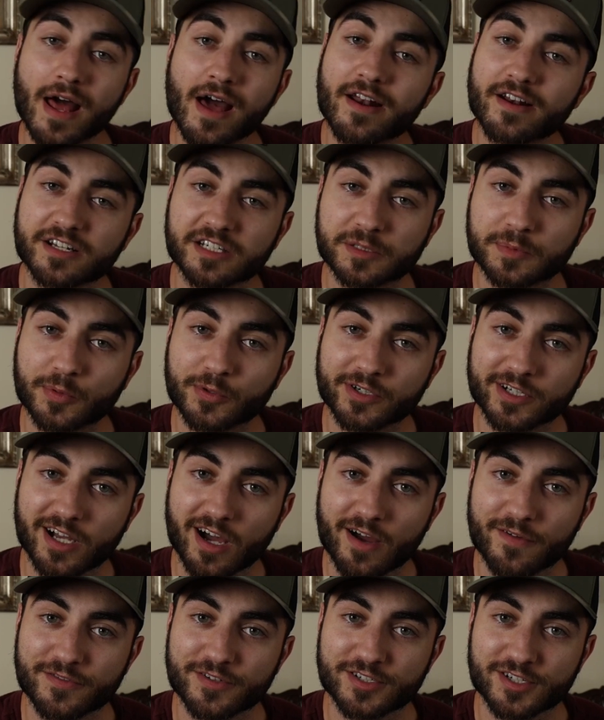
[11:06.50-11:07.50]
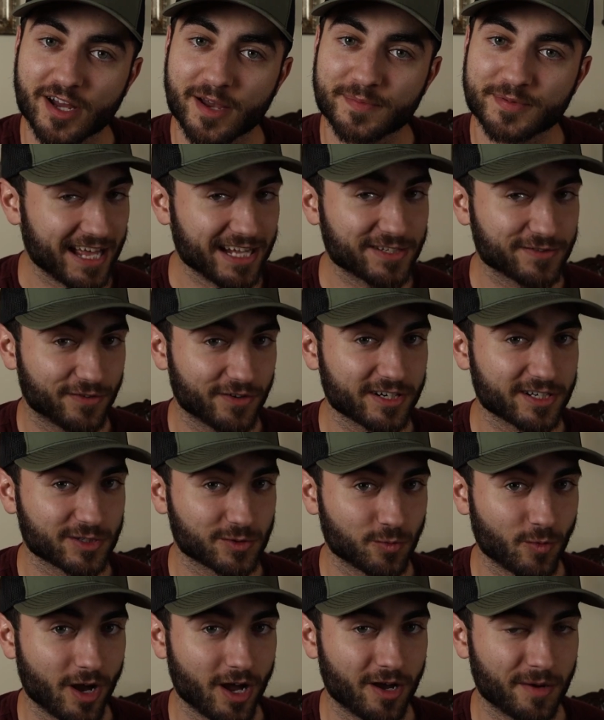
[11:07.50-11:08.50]
out and exploring coffee shop. That's fun as
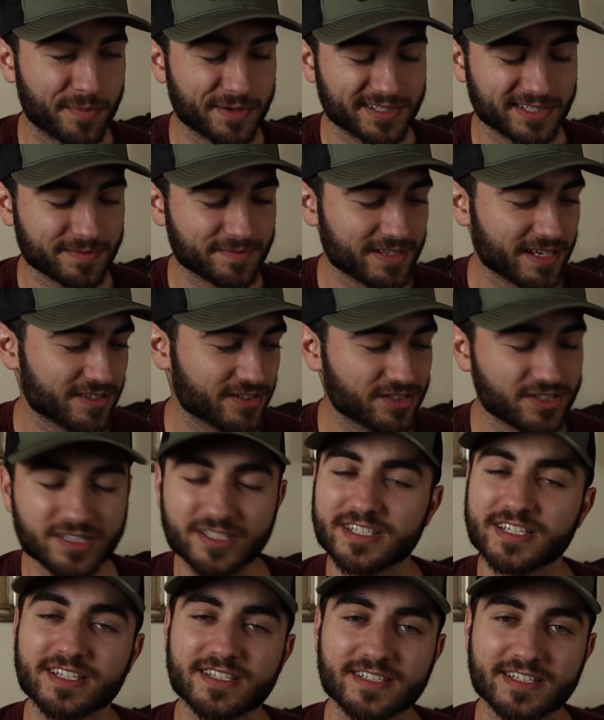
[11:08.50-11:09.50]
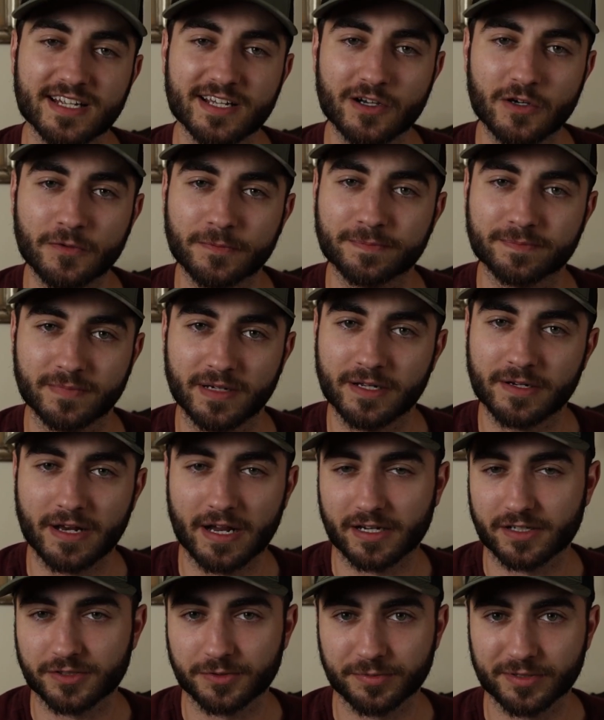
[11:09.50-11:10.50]
well, but sometimes you just need to stay home and
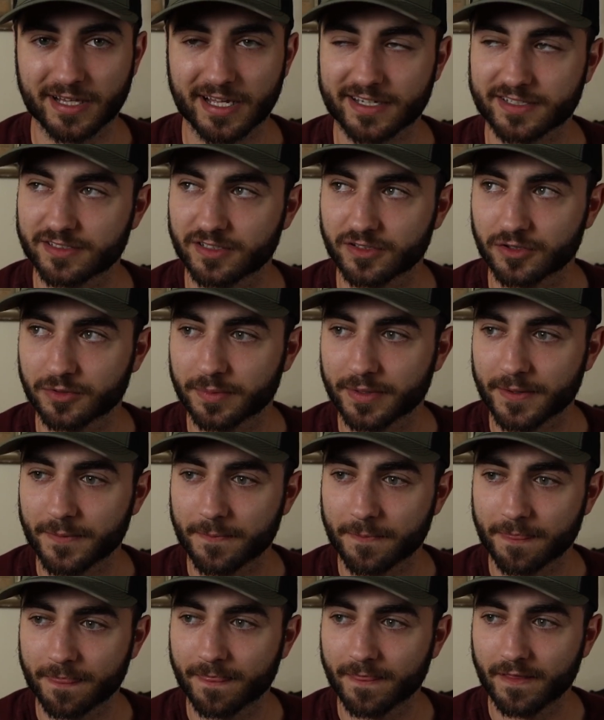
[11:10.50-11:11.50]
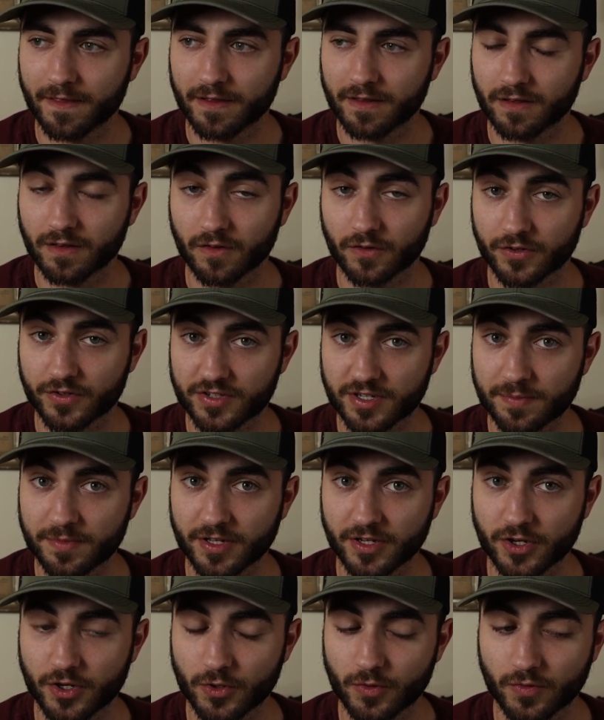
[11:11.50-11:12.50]
actually relax a little bit. Learn
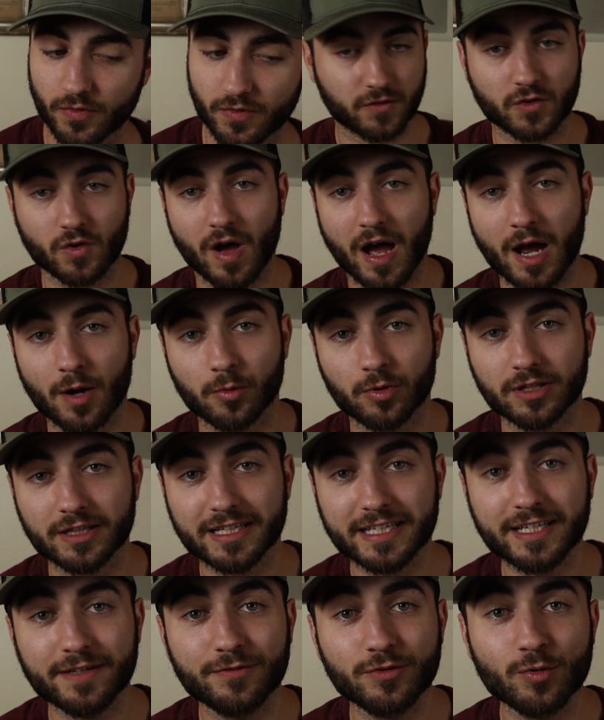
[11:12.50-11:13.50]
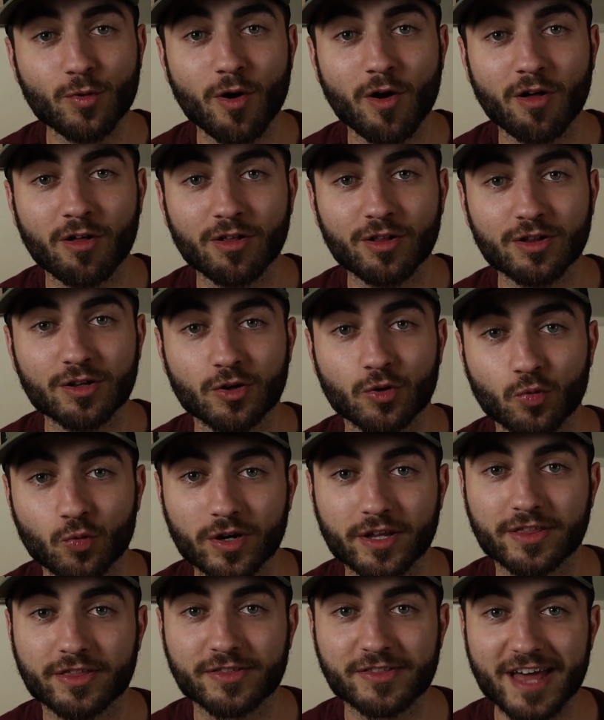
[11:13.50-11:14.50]
something new. So I will leave you all
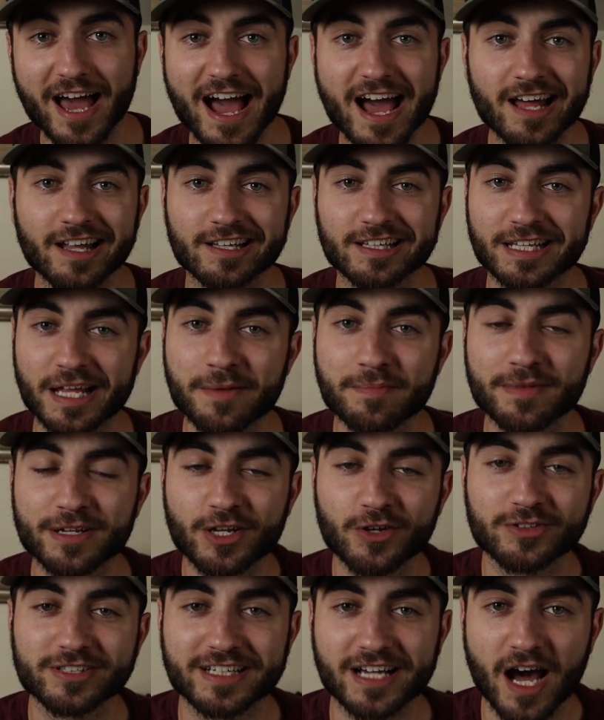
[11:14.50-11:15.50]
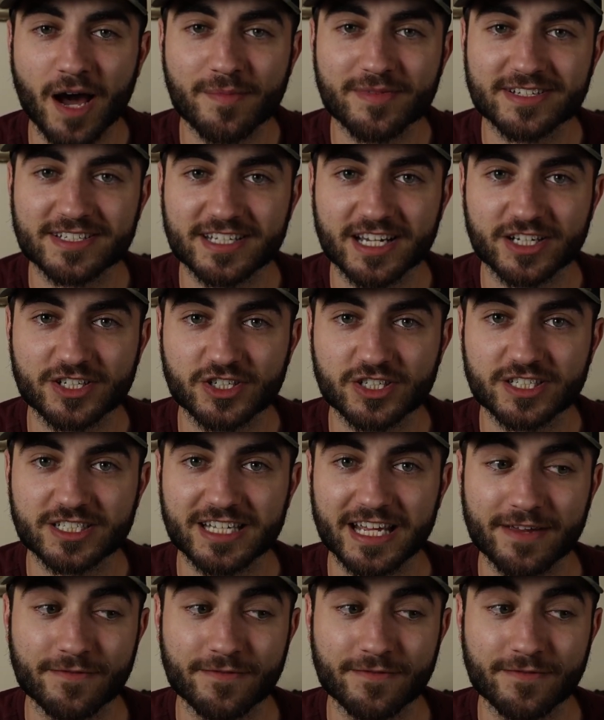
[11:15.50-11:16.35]
with that. Let me know in the comment section